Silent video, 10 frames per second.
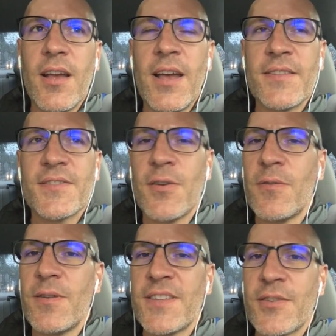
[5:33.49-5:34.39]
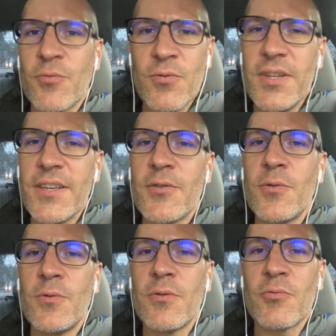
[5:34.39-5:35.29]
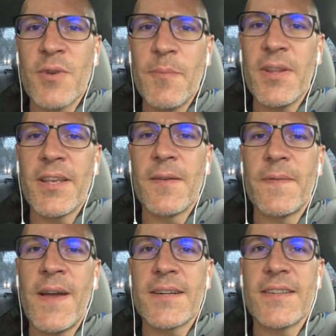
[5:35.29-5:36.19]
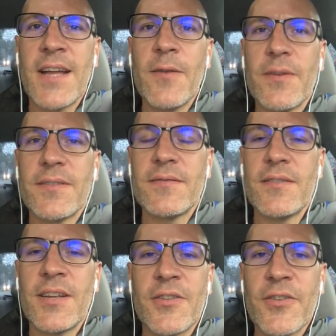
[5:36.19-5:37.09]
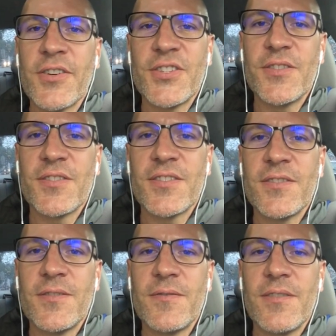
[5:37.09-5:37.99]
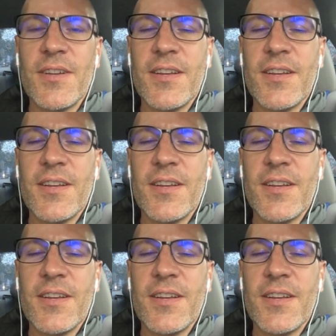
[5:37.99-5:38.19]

And so it's a really cool rippling effect, and I would encourage you to